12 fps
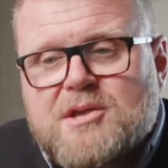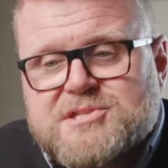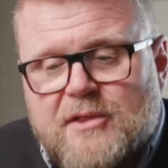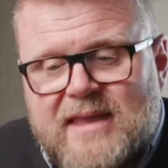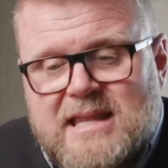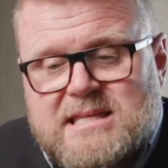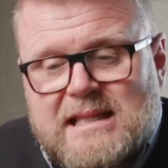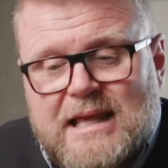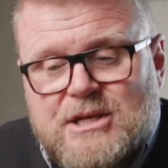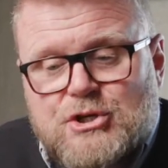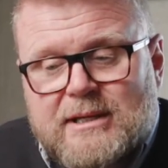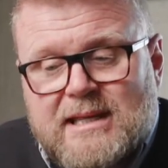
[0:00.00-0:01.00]
So the
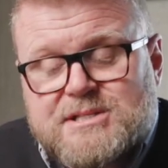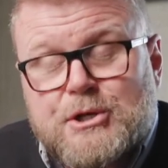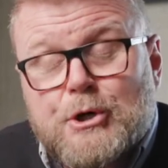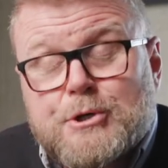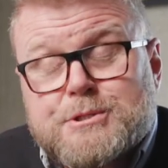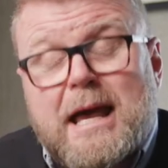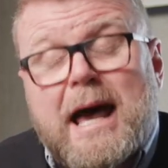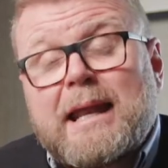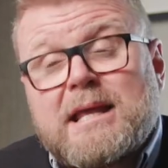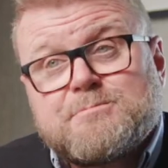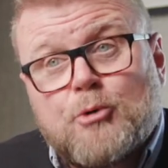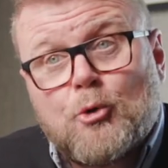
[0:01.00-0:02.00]
insulation is cut and
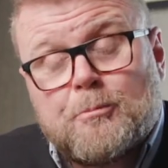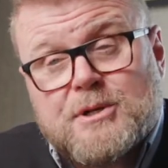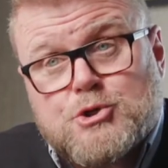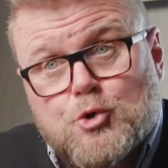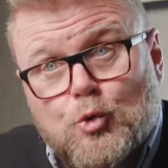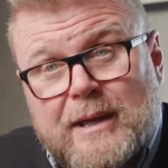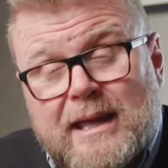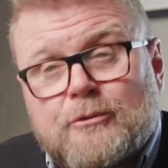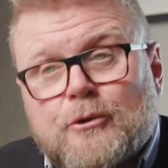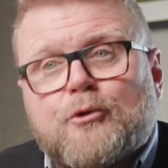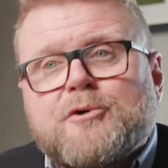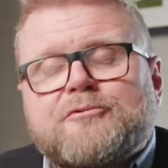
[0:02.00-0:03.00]
it's put between
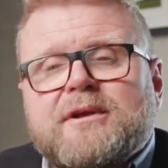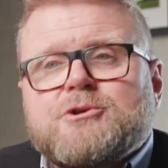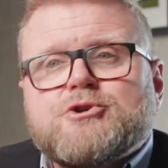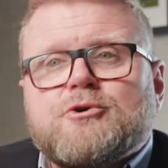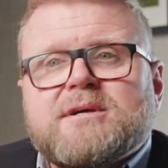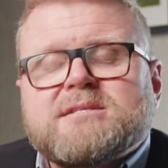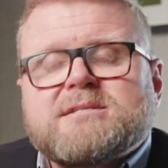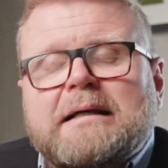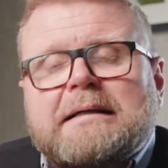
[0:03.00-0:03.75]
the roofing joists.